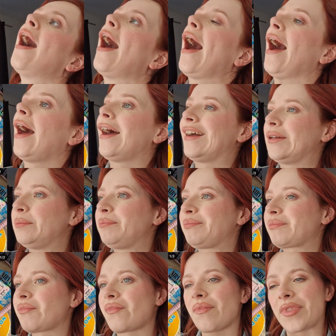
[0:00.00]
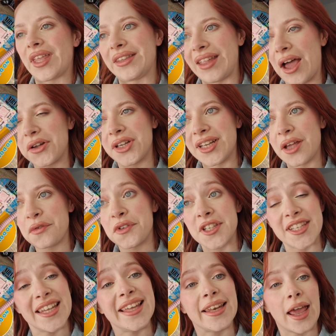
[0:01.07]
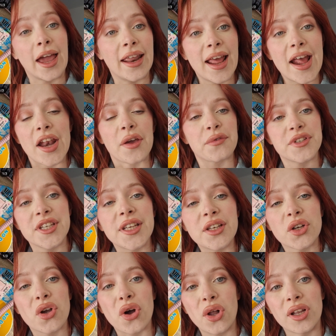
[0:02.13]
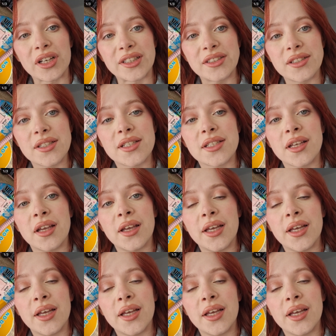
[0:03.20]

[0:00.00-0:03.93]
Now that I've seen it and I've seen the colors,